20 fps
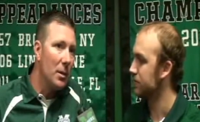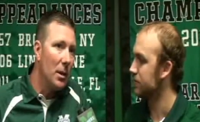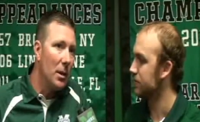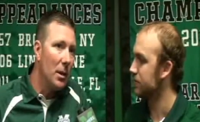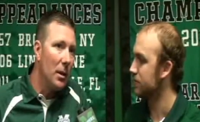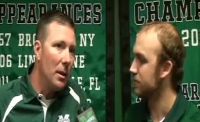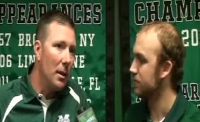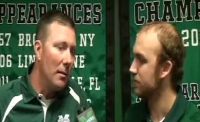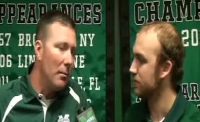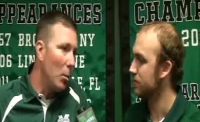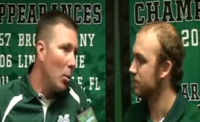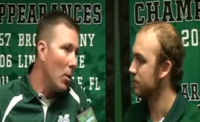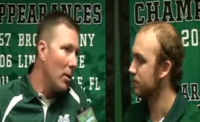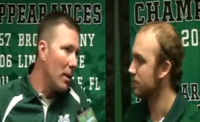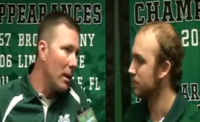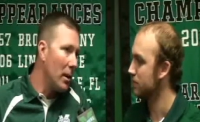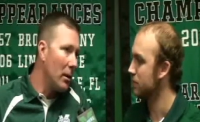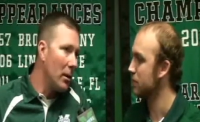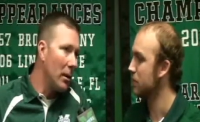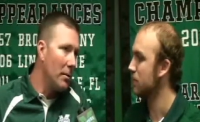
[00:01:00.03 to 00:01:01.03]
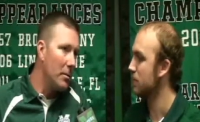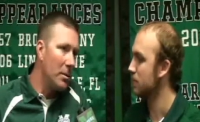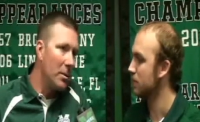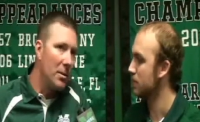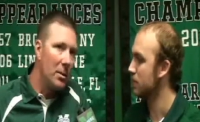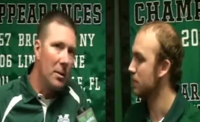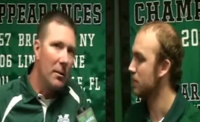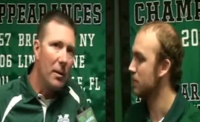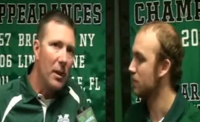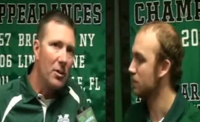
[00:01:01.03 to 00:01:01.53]
Speaker 1: uh, and more than
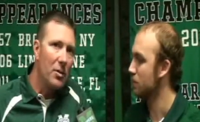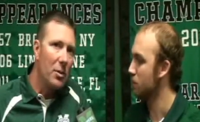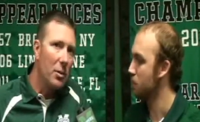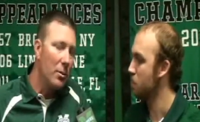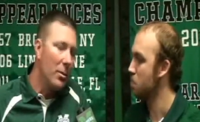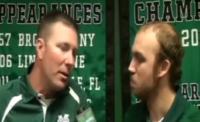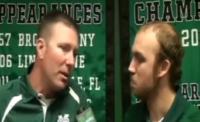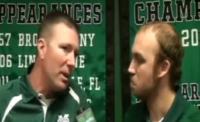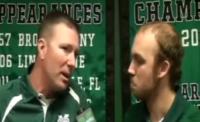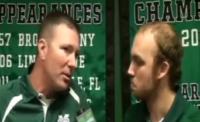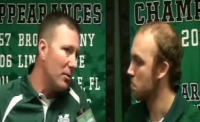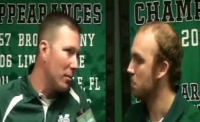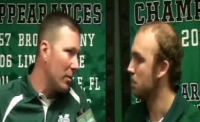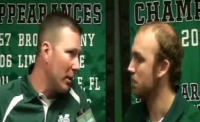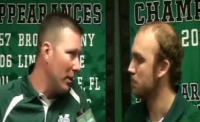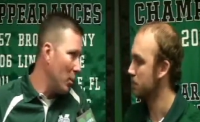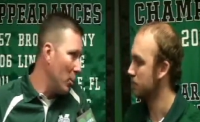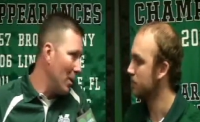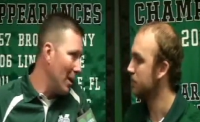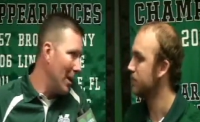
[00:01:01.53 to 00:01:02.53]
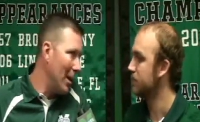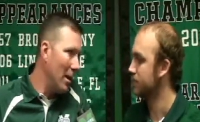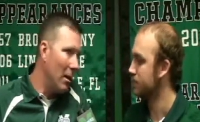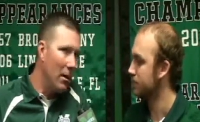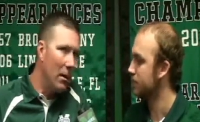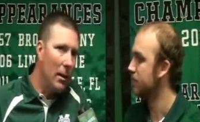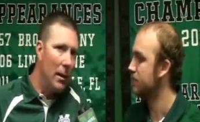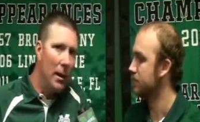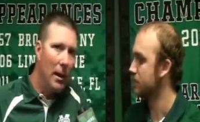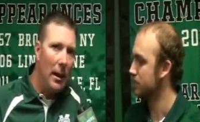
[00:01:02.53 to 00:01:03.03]
glimpses of us doing things really
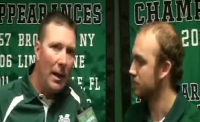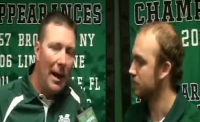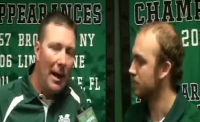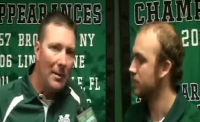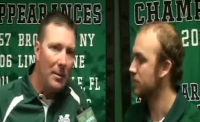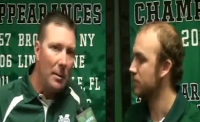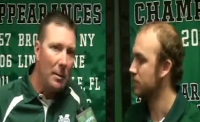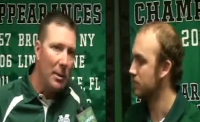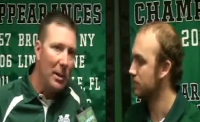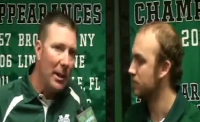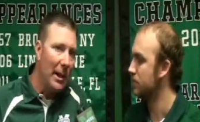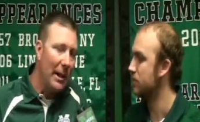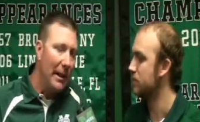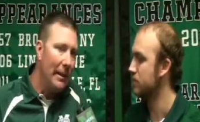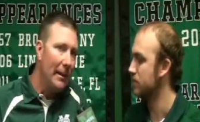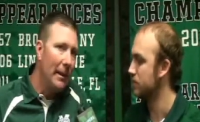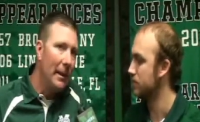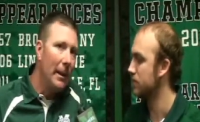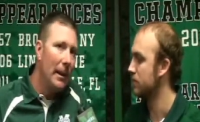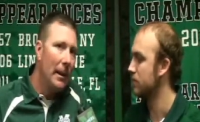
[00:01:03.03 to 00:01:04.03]
well uh, at the plate.